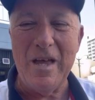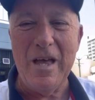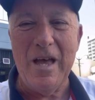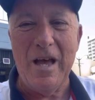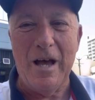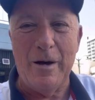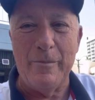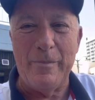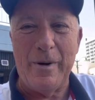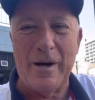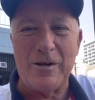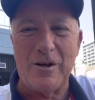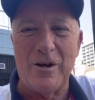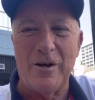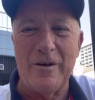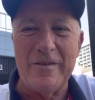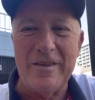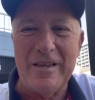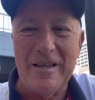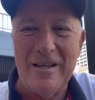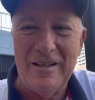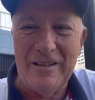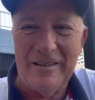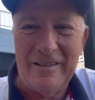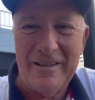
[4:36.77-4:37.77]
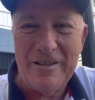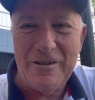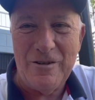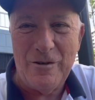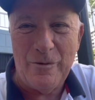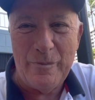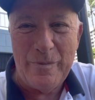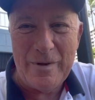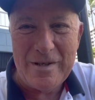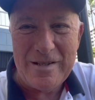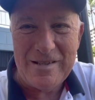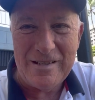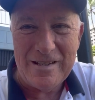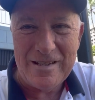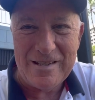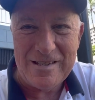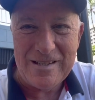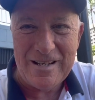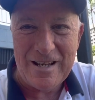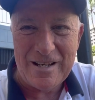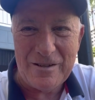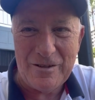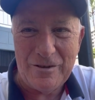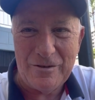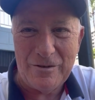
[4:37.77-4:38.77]
about all the illegal business
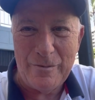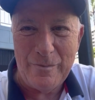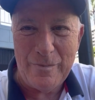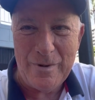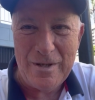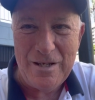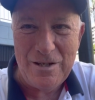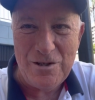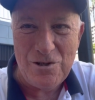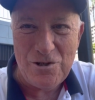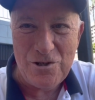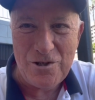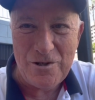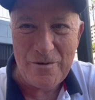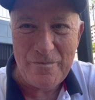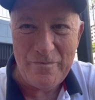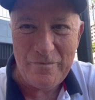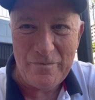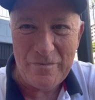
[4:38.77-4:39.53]
done on the beach.